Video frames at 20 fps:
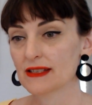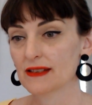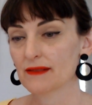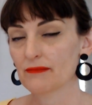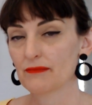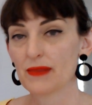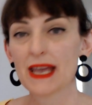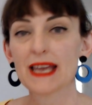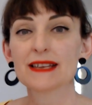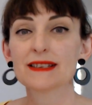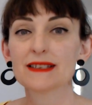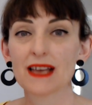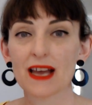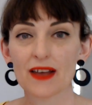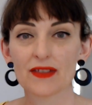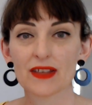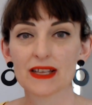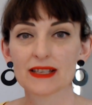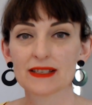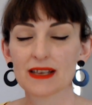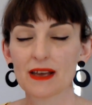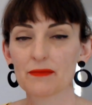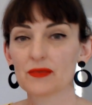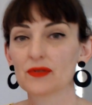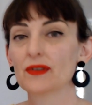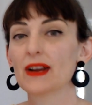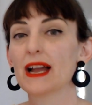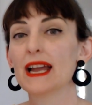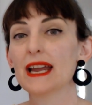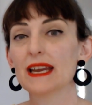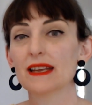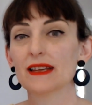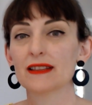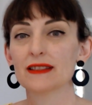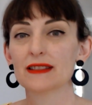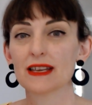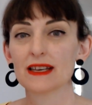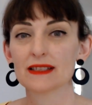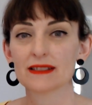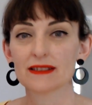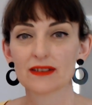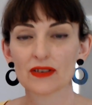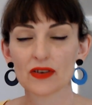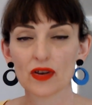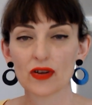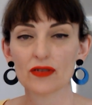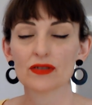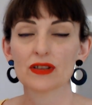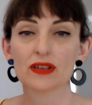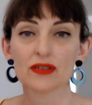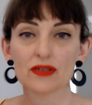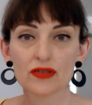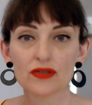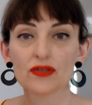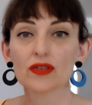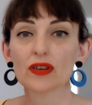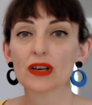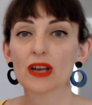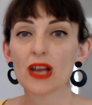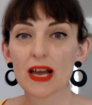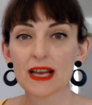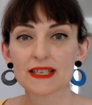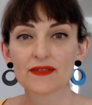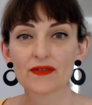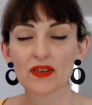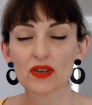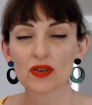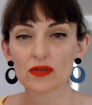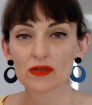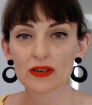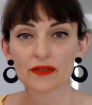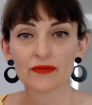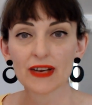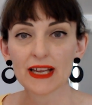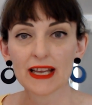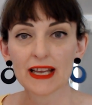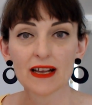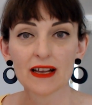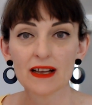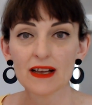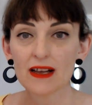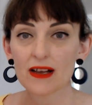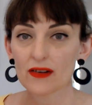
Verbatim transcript: better, that's upgraded, that, you know, that you utilize for your career,